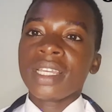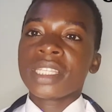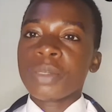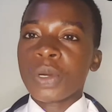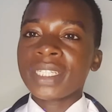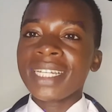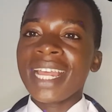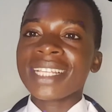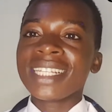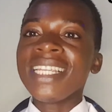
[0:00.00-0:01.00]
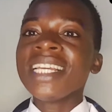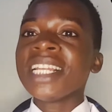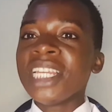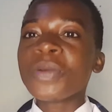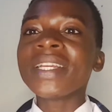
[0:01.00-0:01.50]
Simultaneously,
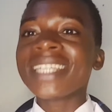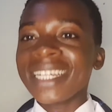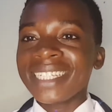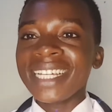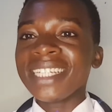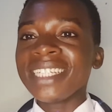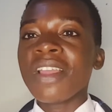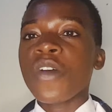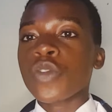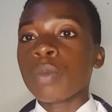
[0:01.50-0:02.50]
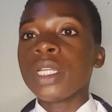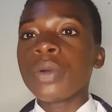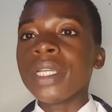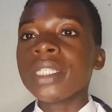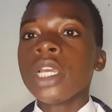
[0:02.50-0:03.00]
liquid can change from
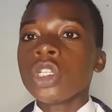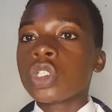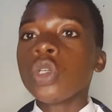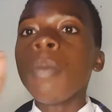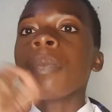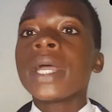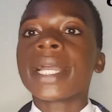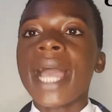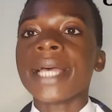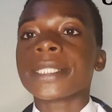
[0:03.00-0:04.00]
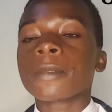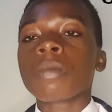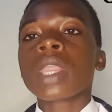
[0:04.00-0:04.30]
liquid to gas.